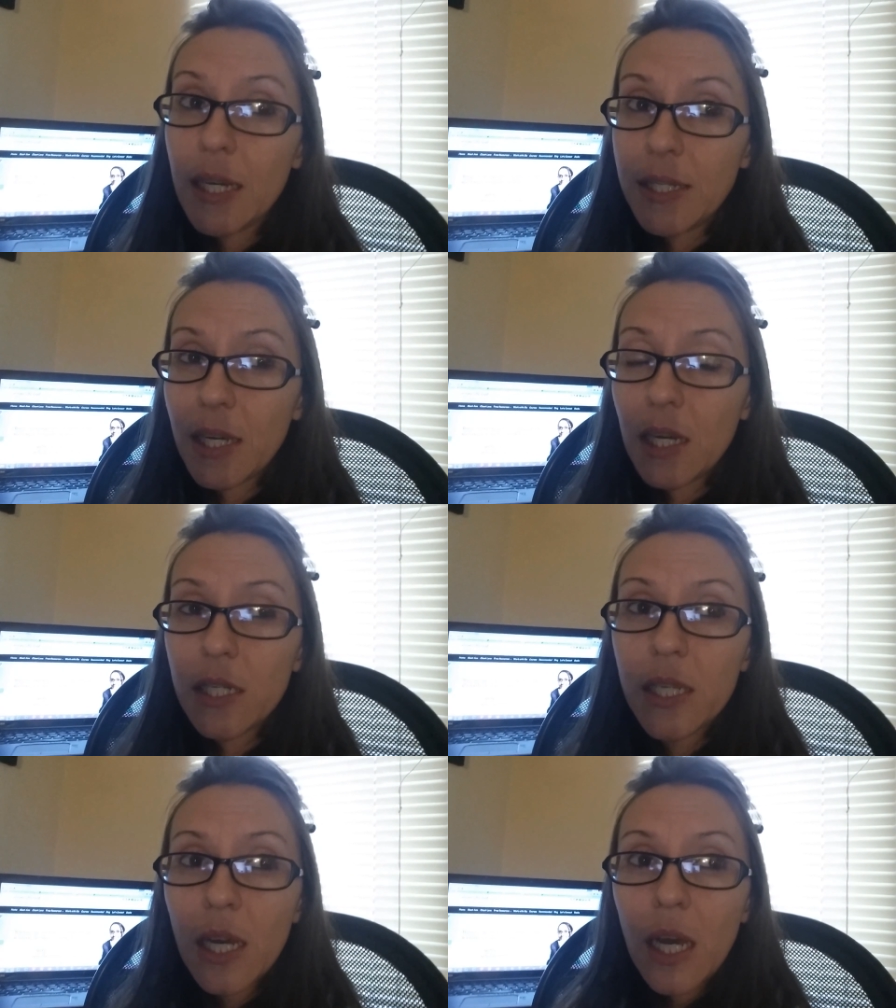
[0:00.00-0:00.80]
is
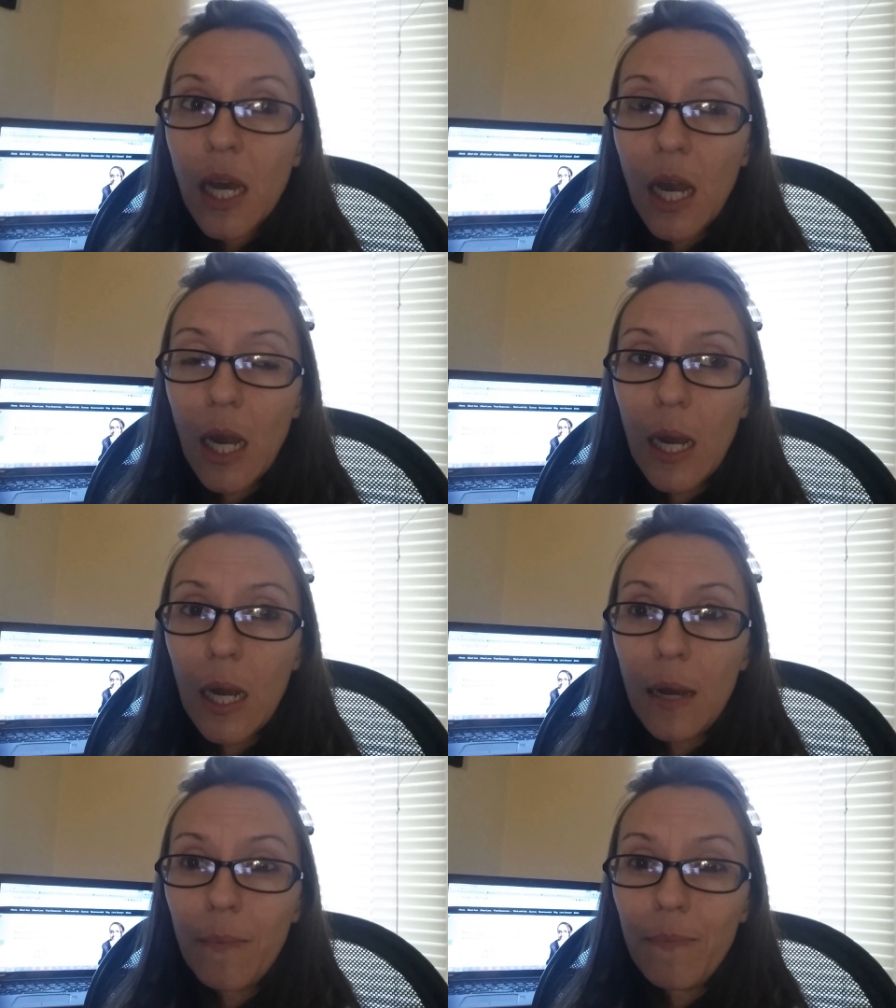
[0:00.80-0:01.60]
it
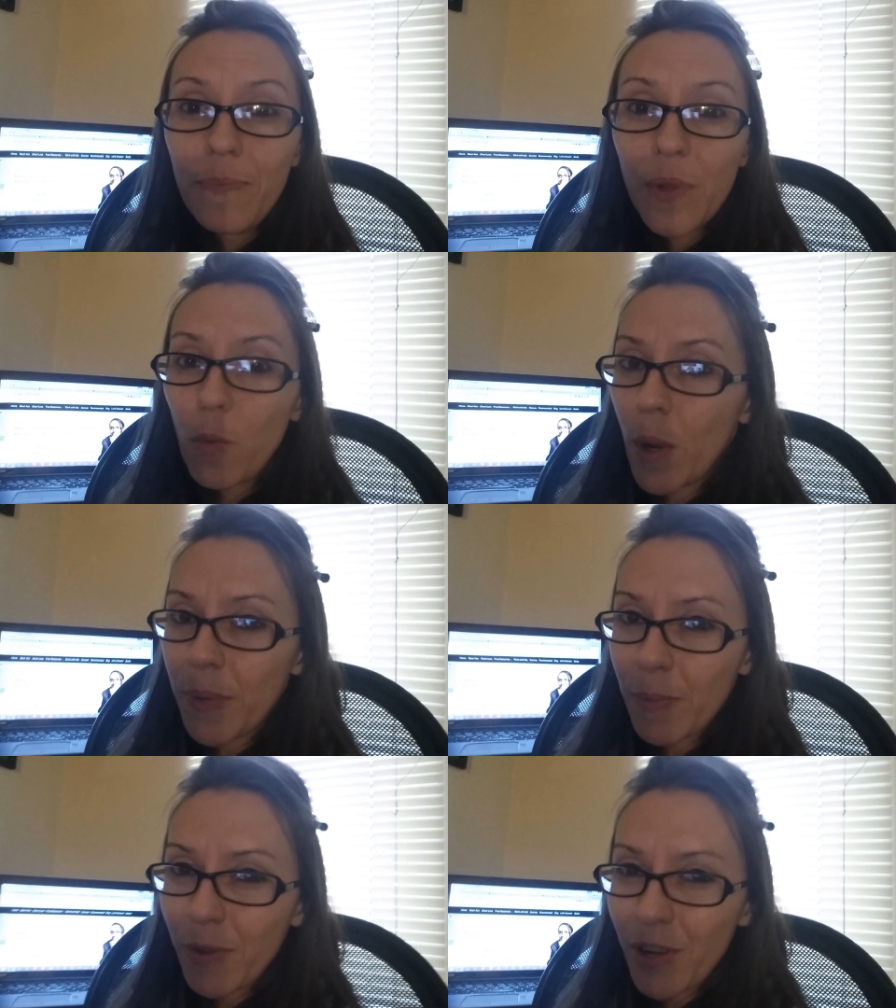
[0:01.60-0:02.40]
what
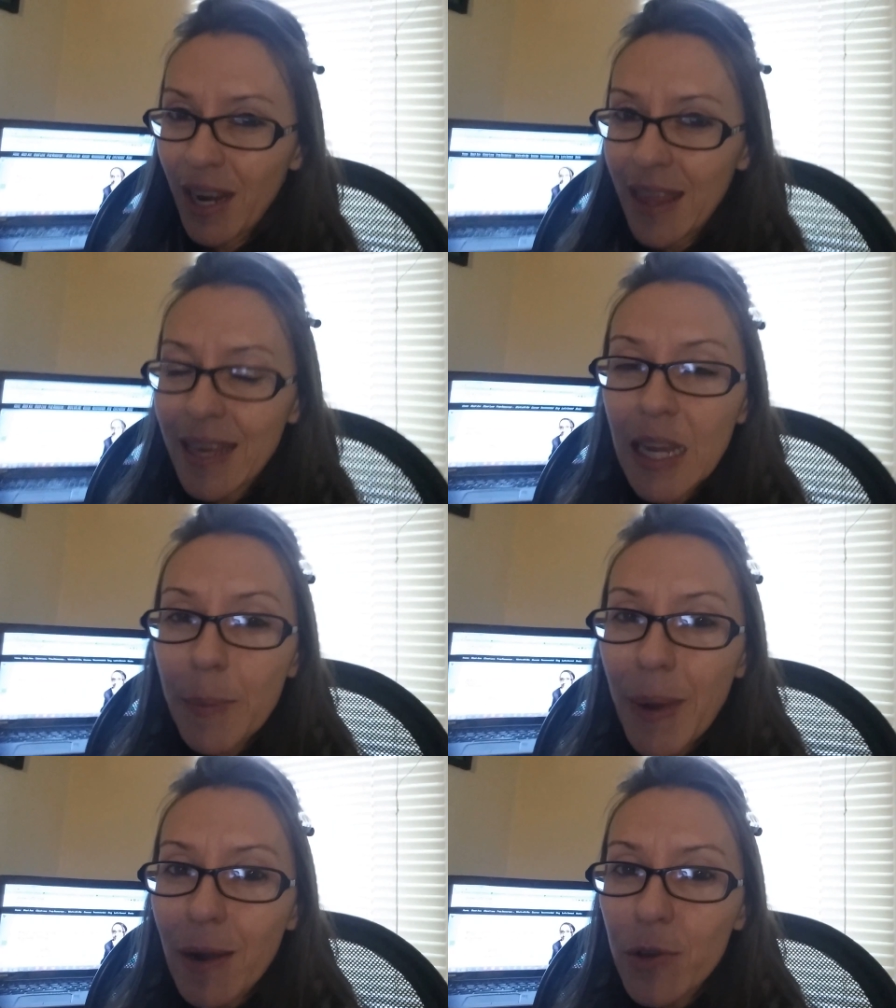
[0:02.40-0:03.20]
people are going to think
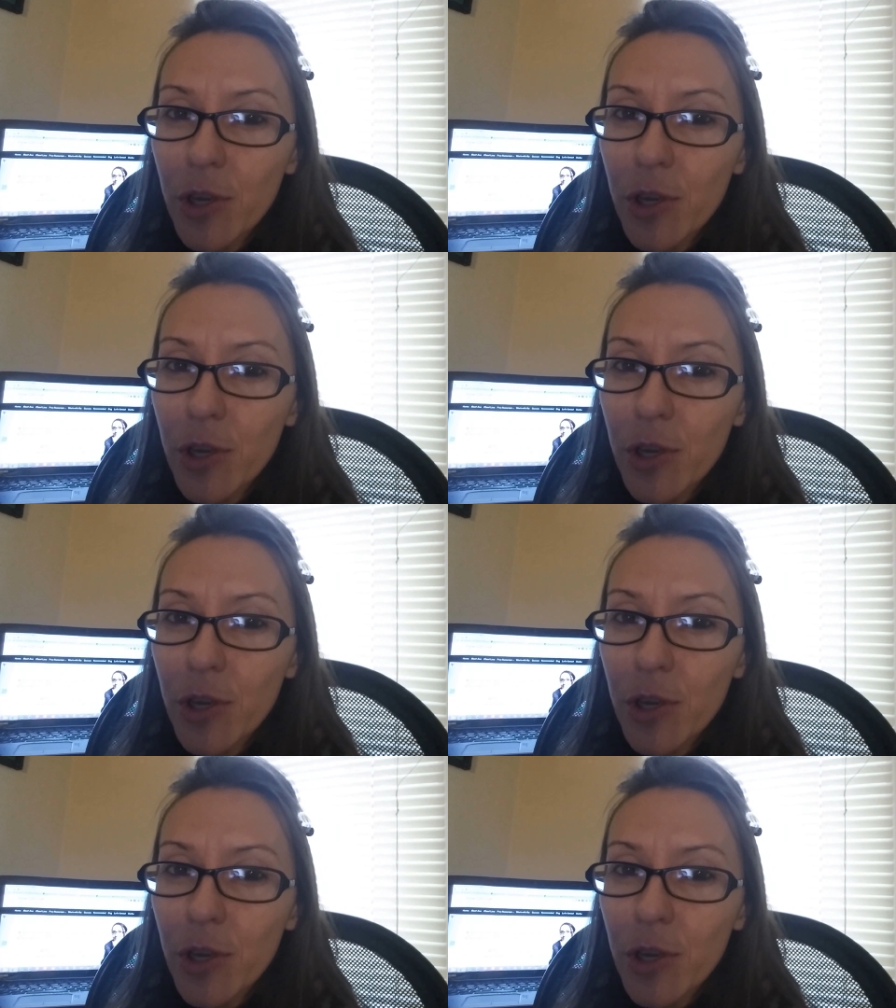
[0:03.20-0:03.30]
about